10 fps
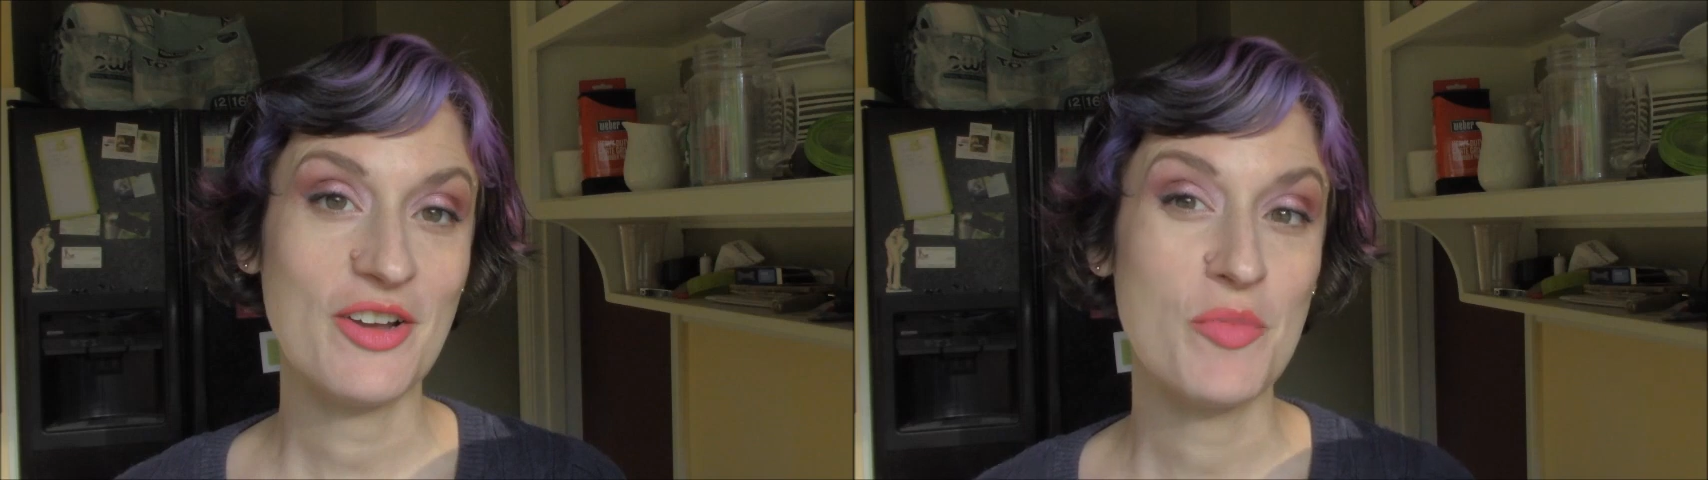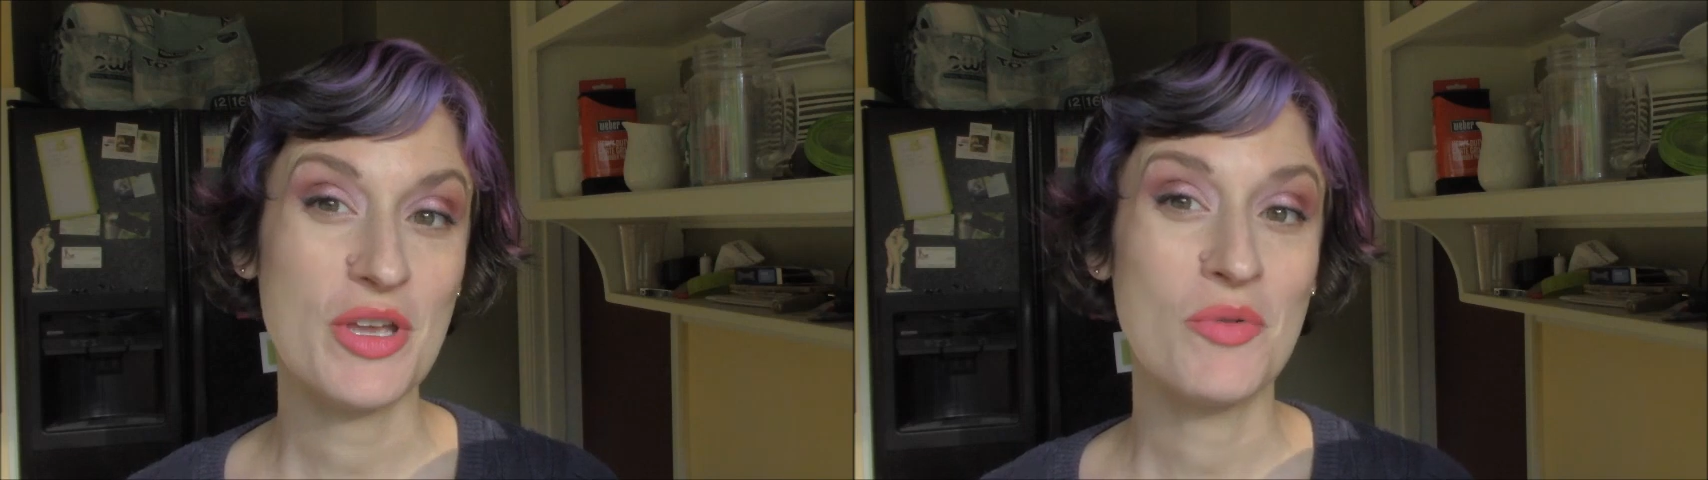I
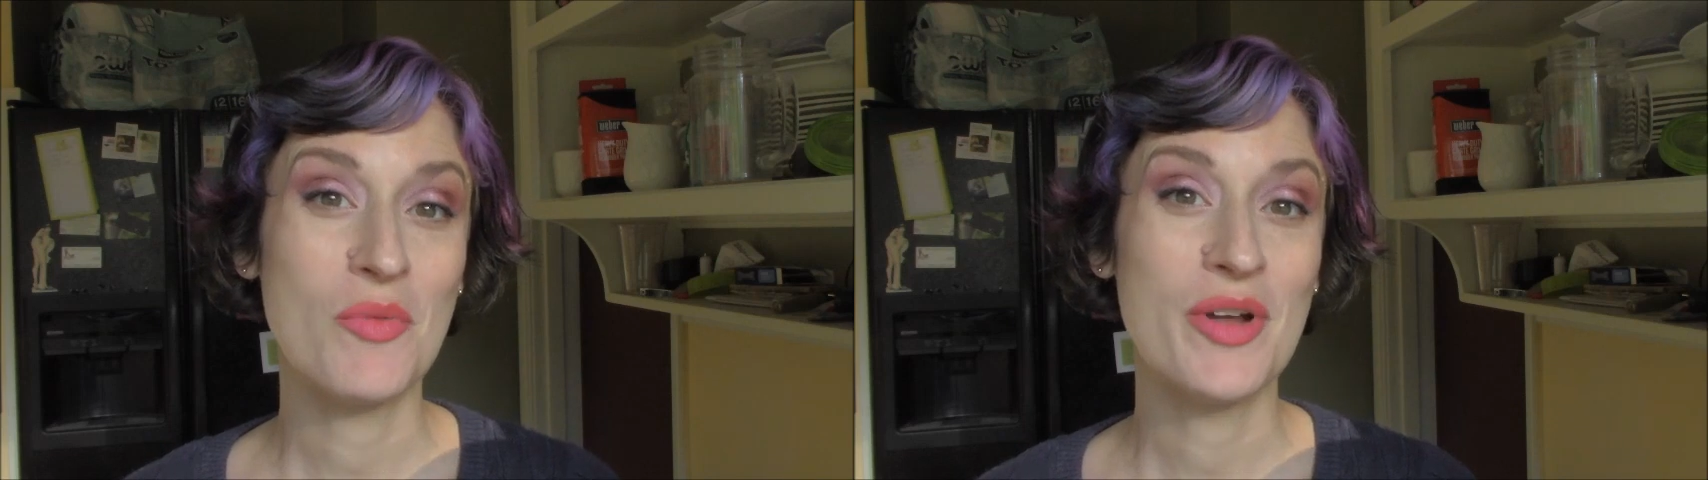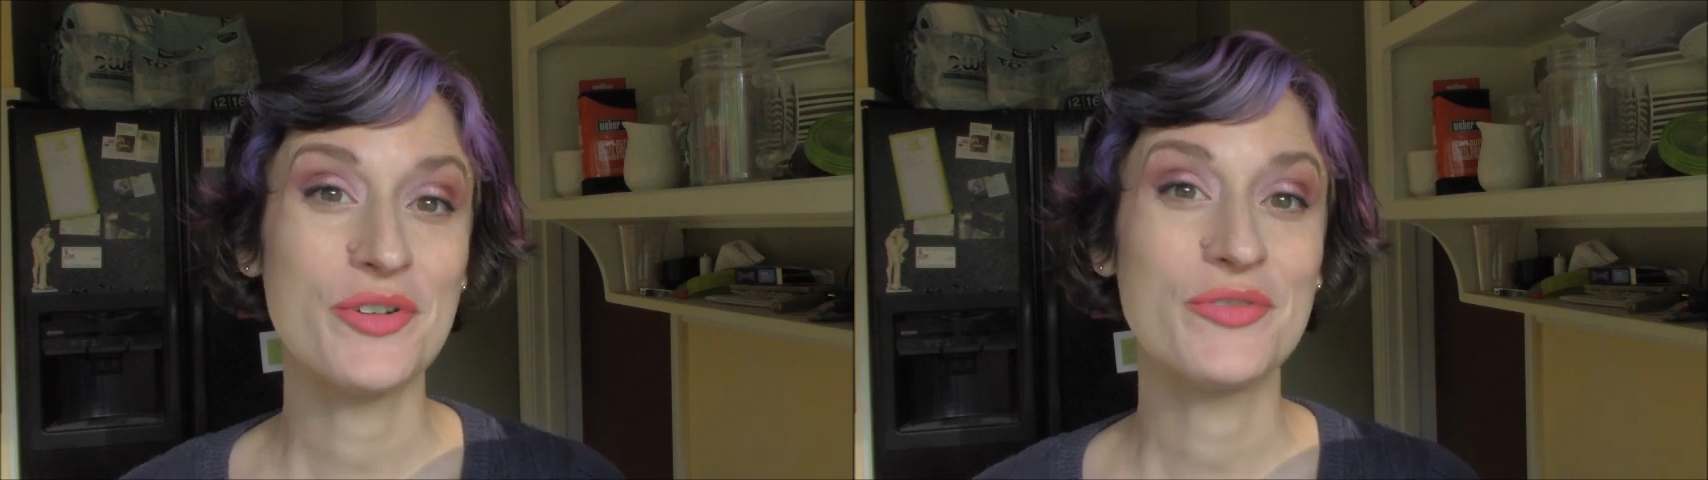hope you had a
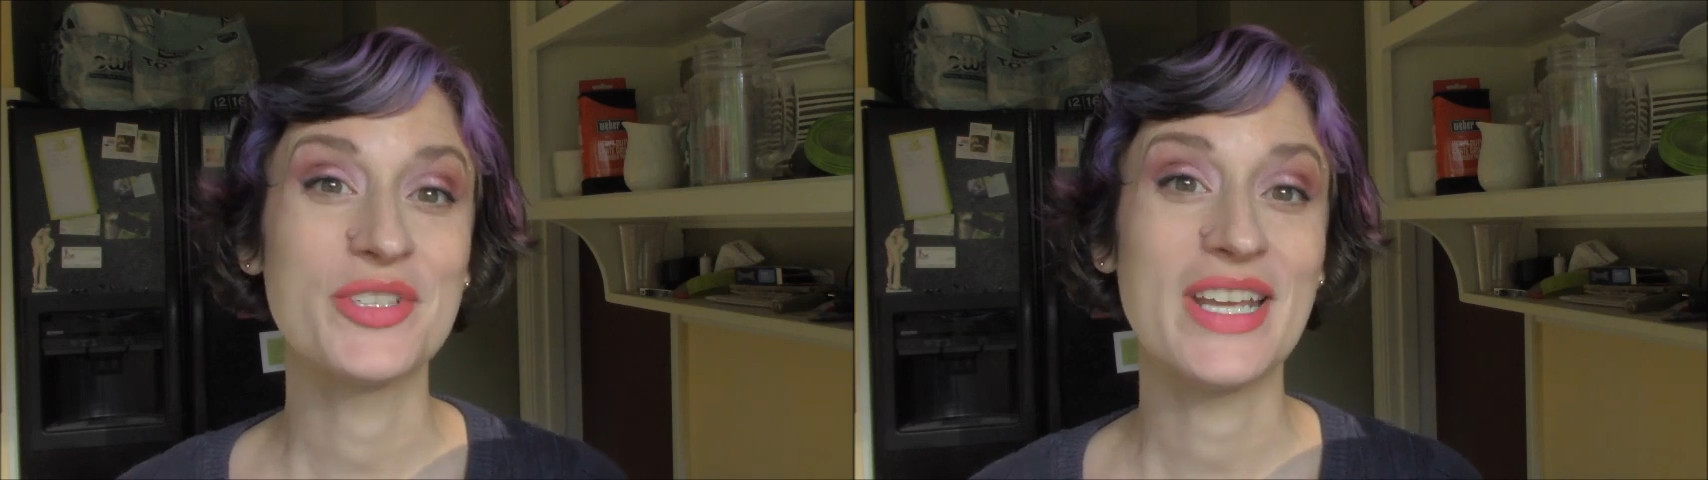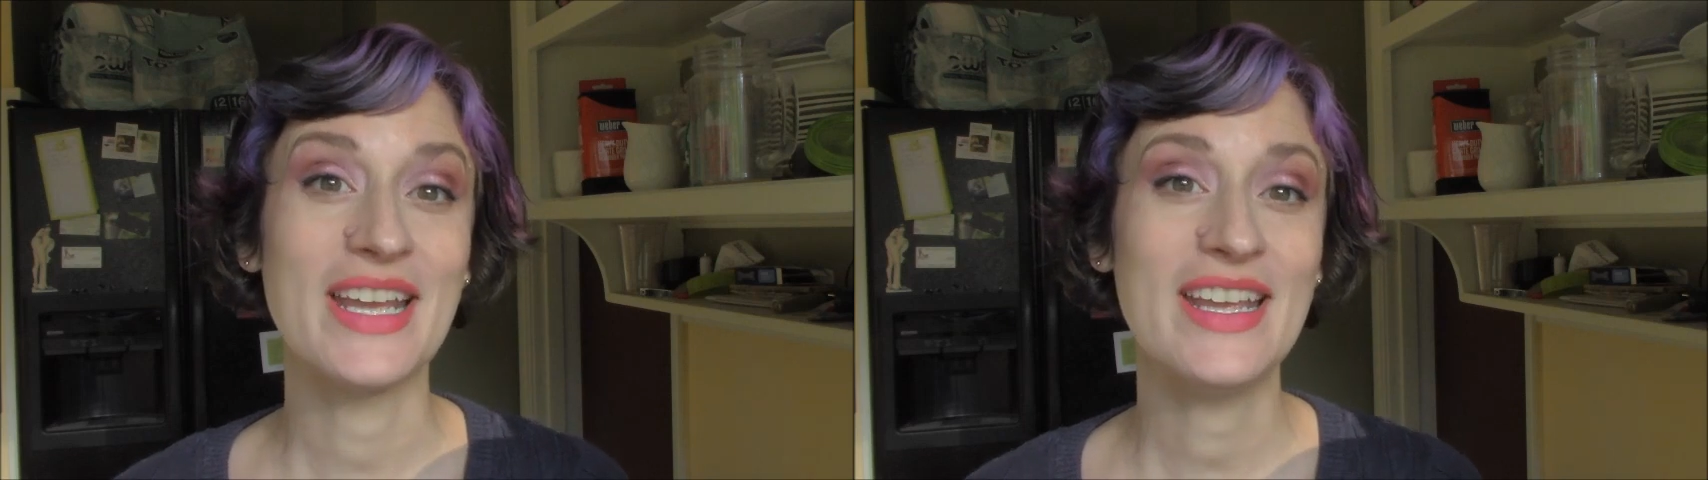wonderful
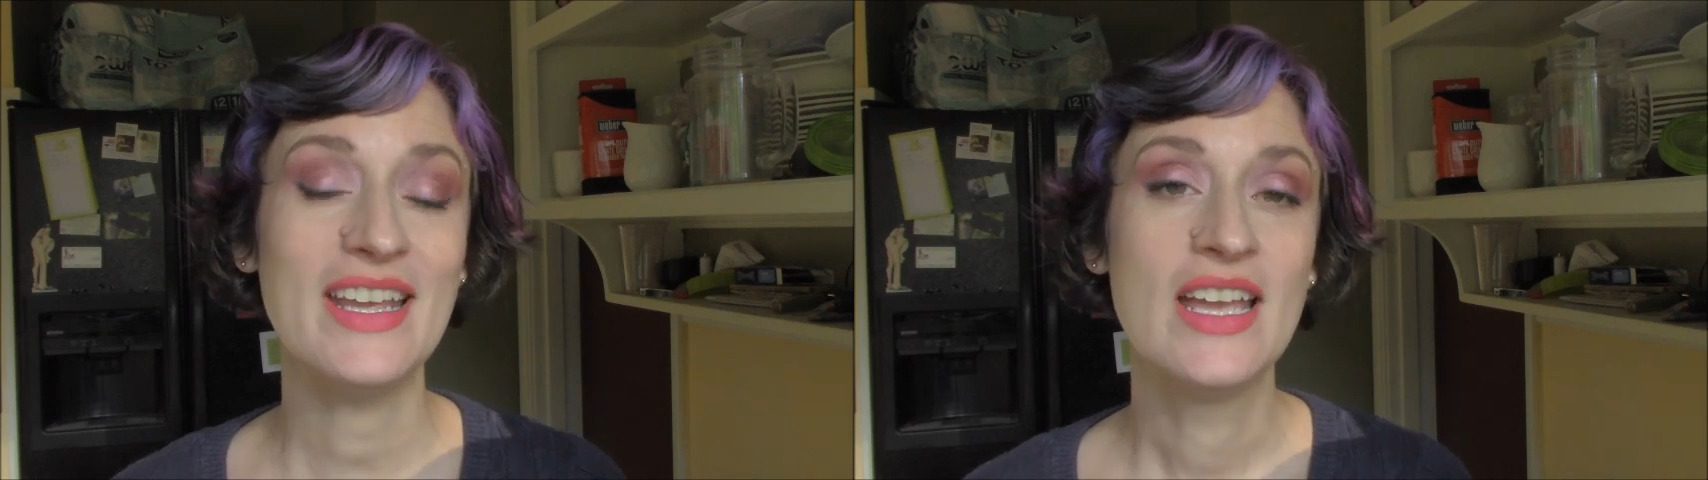day.